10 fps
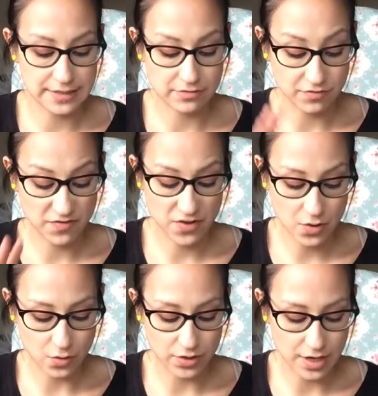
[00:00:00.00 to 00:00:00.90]
did a
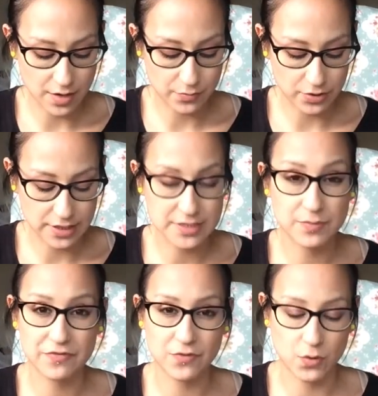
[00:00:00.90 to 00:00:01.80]
review on her products
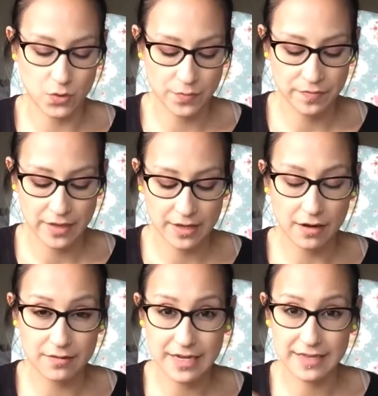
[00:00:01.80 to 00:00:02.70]
before.
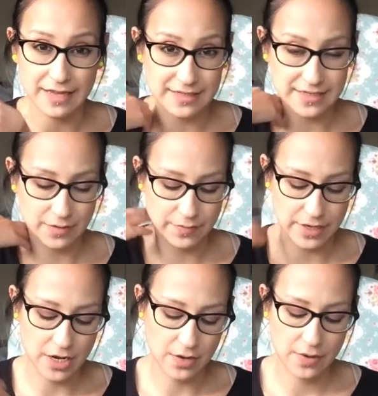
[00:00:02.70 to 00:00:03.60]
I'll link that down
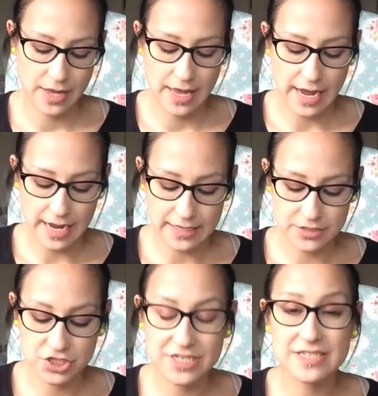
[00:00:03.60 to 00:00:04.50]
below.
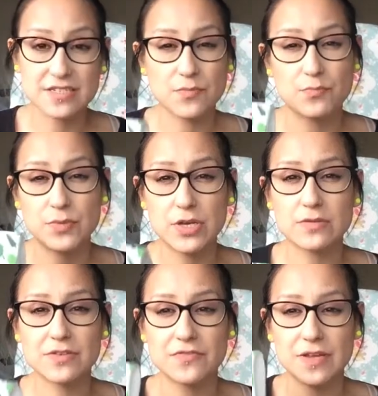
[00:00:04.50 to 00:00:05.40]
And she does
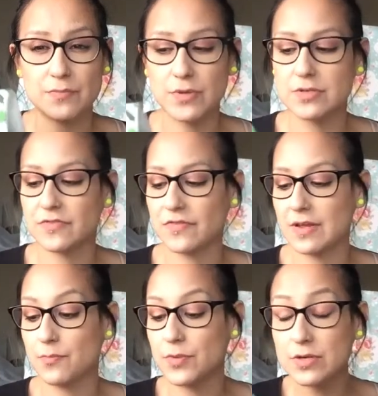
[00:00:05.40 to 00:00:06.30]

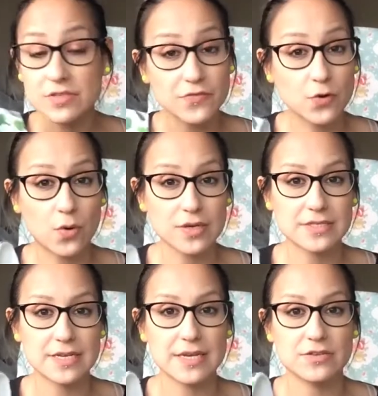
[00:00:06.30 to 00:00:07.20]
beautiful
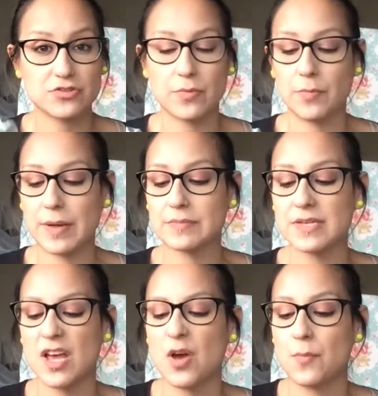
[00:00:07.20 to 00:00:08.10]
quality dribble
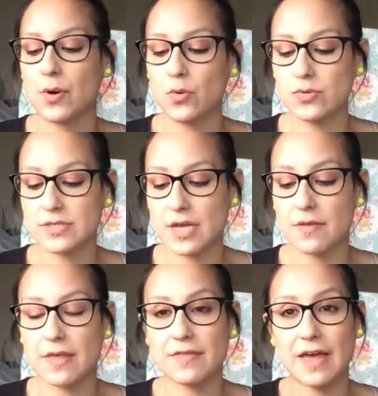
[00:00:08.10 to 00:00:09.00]
bibs, but
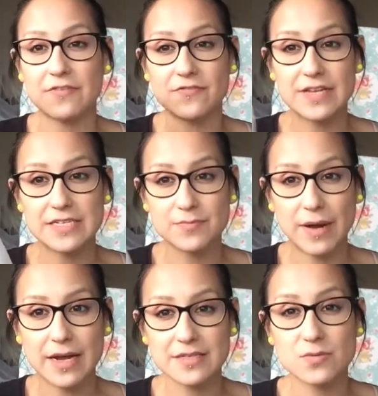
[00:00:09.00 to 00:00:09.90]
also that they're fleece
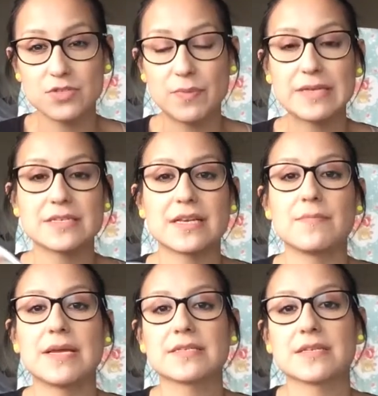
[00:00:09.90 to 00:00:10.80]
backed, which basically
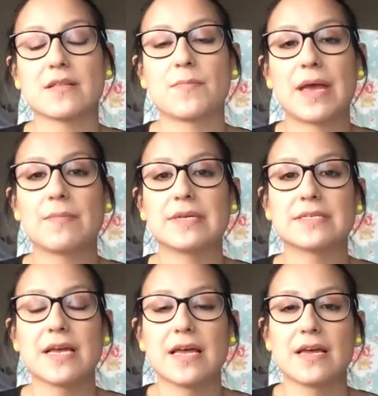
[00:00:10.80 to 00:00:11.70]
means that the
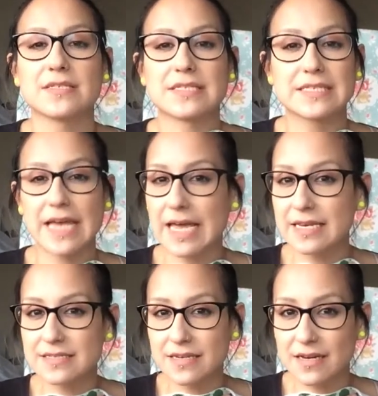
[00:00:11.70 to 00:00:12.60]
baby's
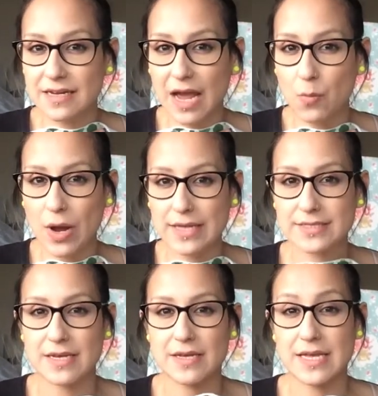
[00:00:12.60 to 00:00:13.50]
skin isn't going to get
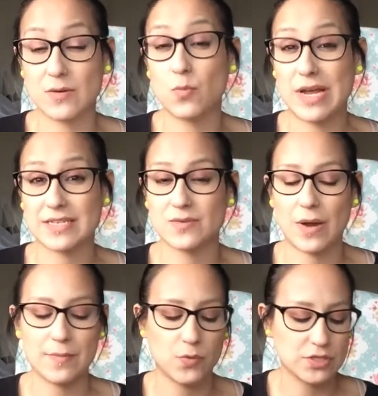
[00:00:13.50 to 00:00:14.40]
wet. It wicks
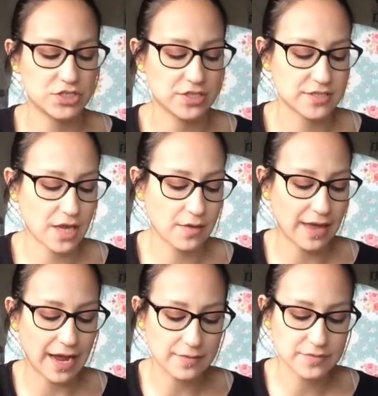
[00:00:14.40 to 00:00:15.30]
away moisture, so
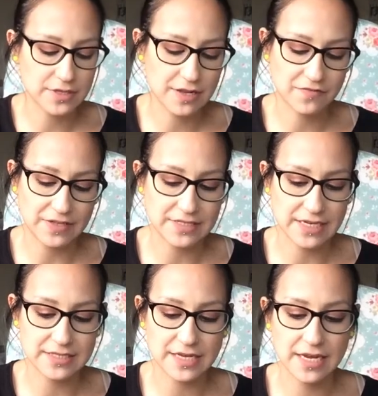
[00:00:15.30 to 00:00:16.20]
they're absolutely
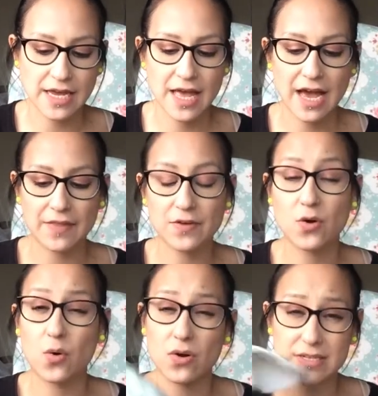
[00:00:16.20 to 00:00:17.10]
fantastic, and the
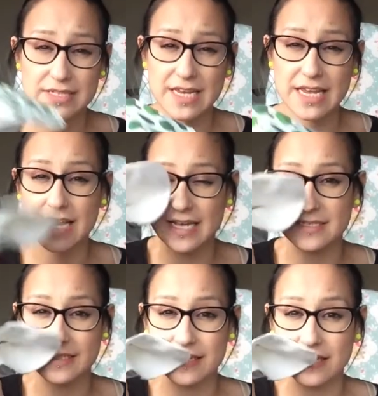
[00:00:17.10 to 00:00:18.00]
quality is